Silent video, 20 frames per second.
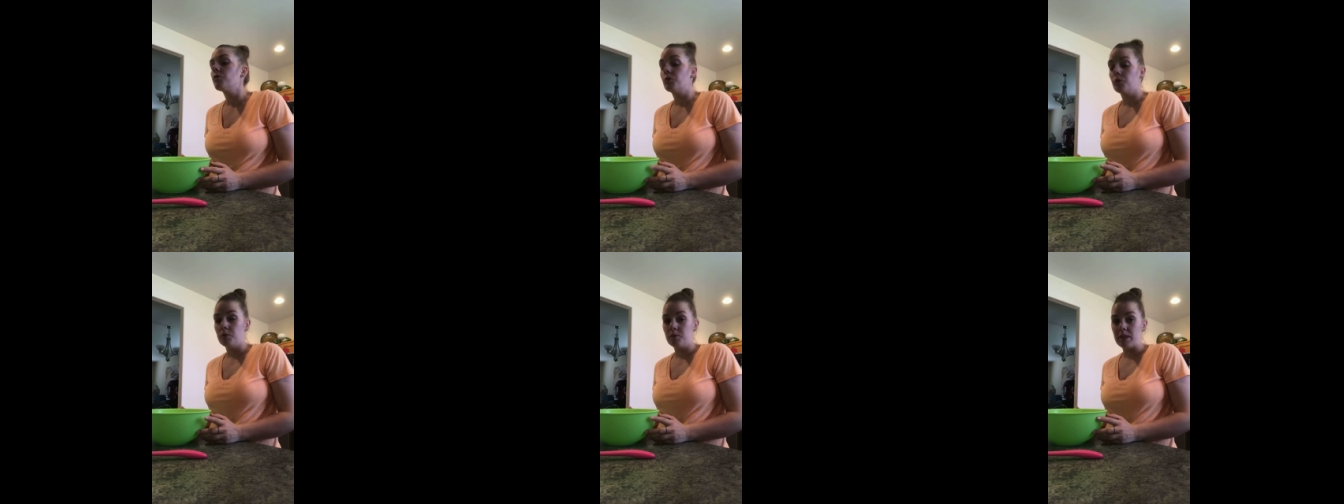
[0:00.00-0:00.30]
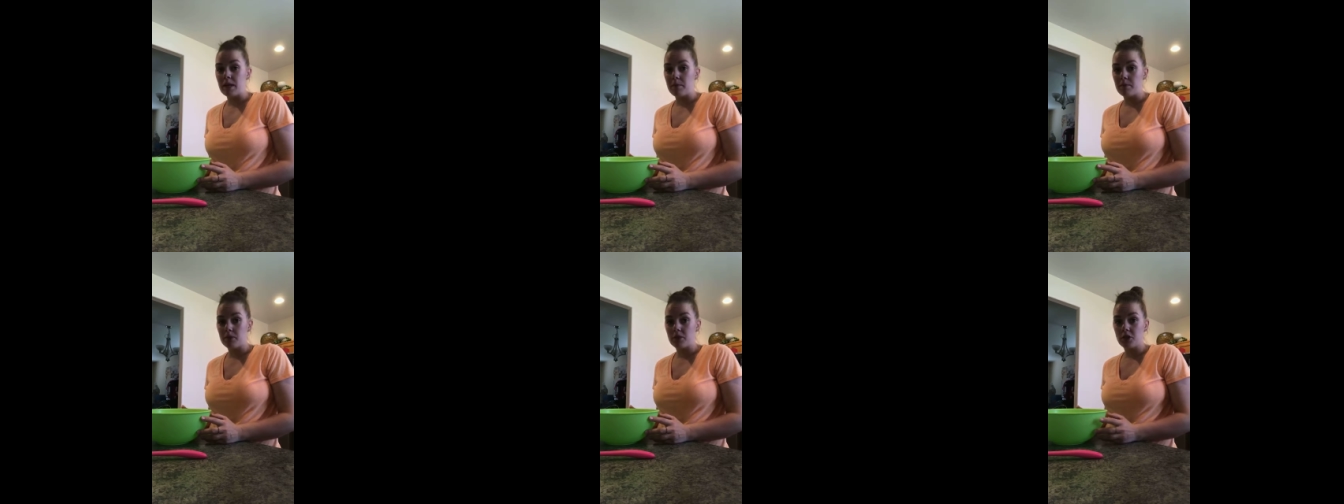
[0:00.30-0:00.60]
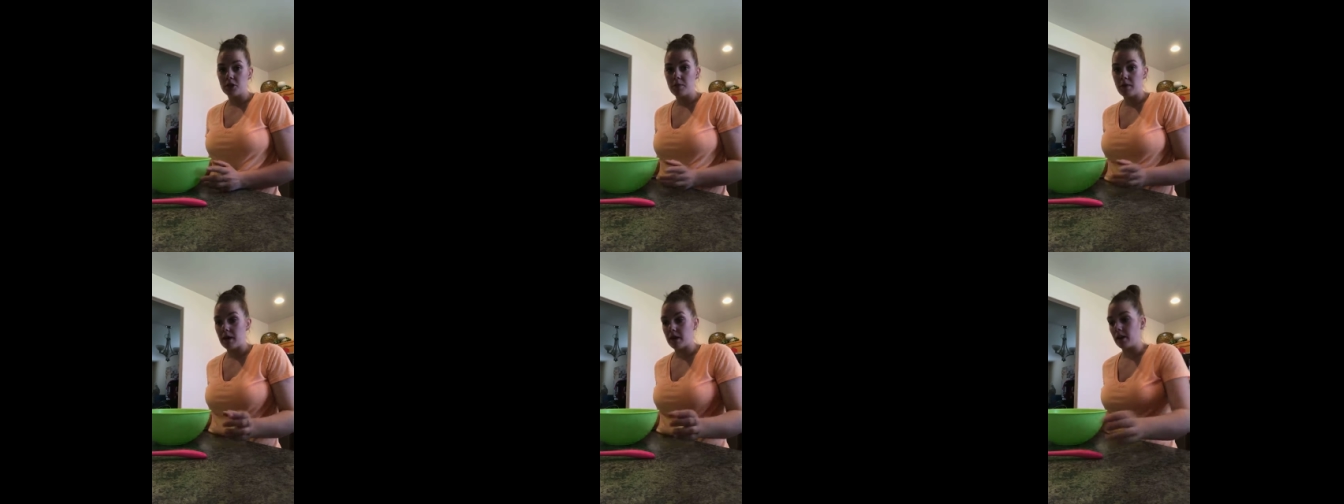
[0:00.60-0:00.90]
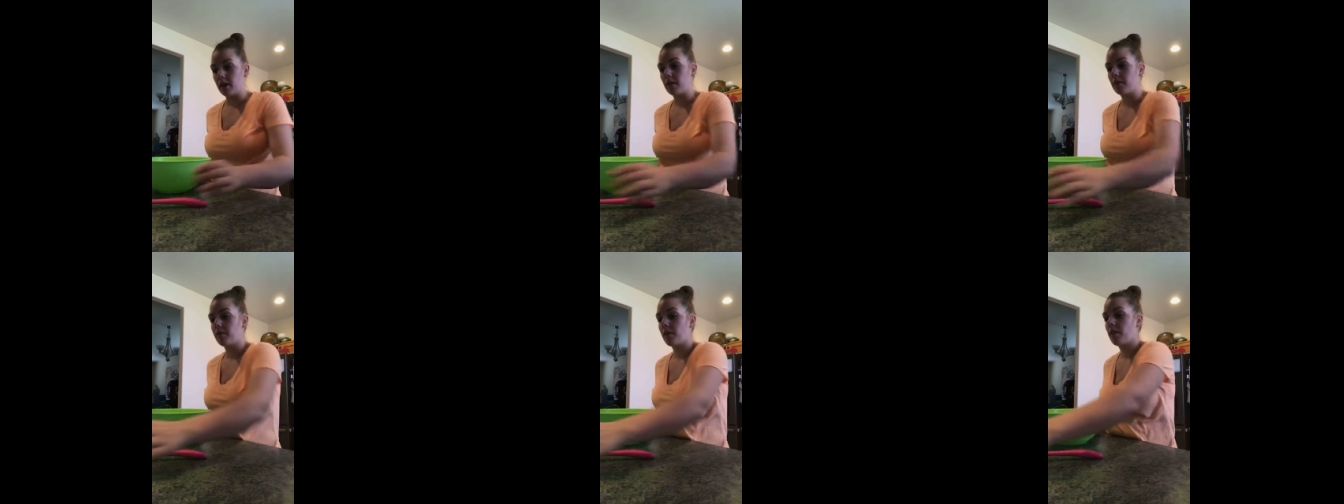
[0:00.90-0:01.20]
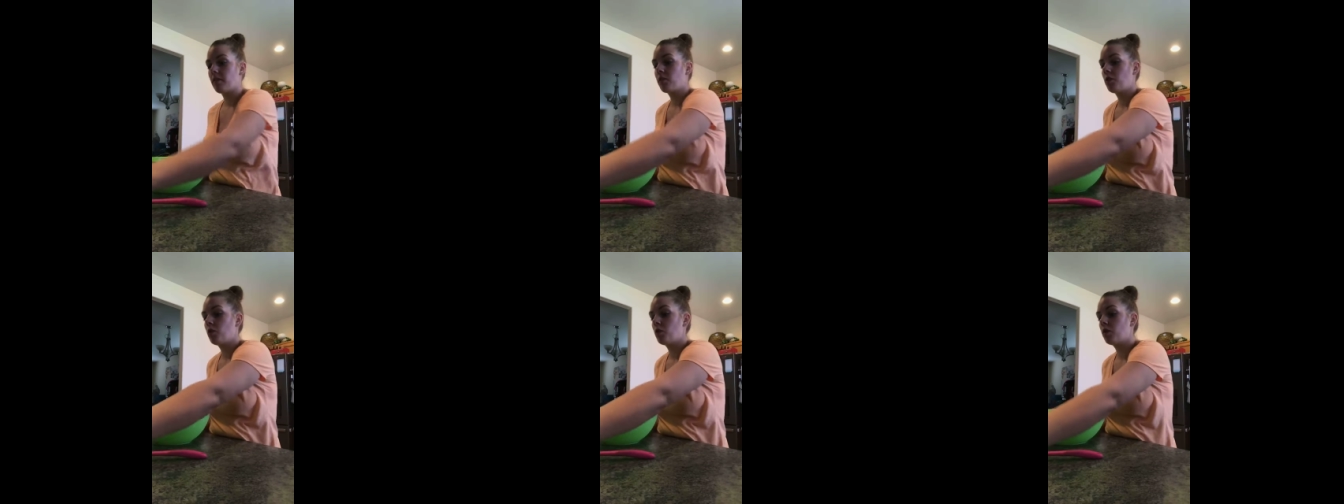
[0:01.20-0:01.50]
room temperature butter.
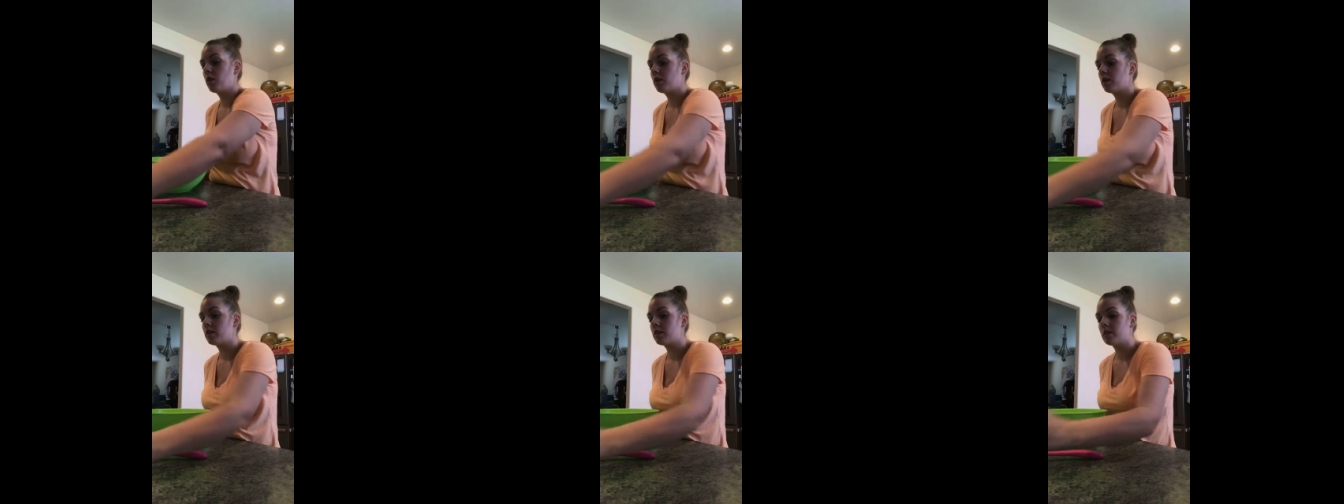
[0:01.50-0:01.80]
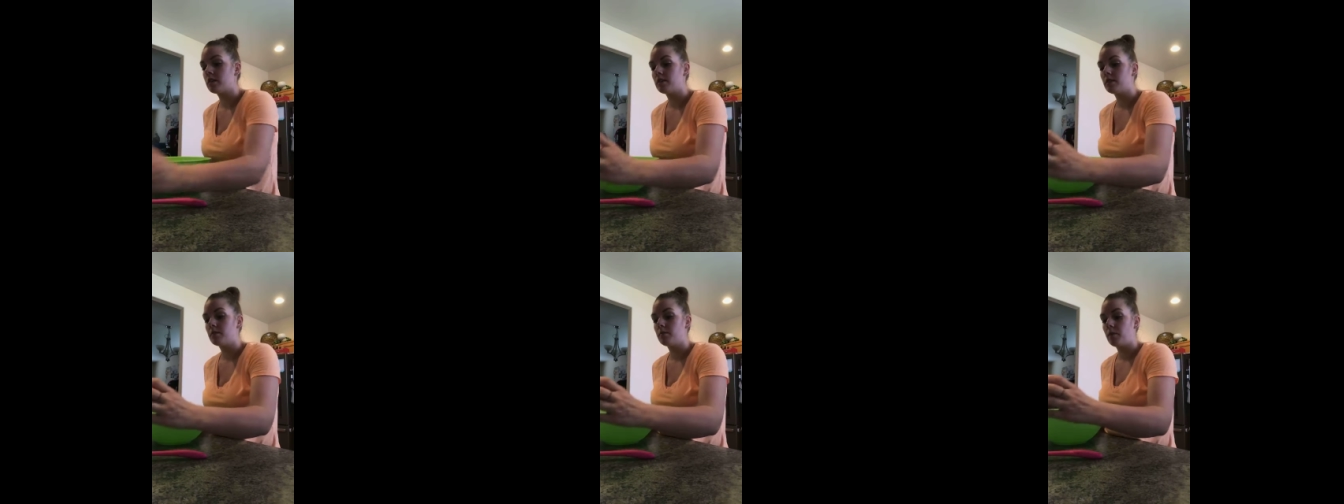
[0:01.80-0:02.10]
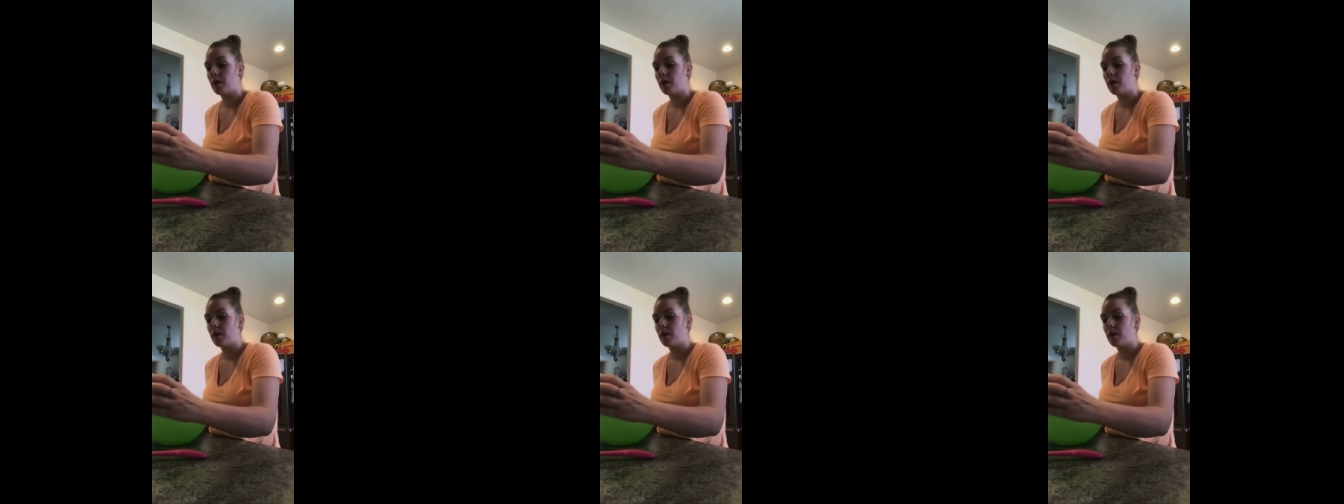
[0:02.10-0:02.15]
Of course,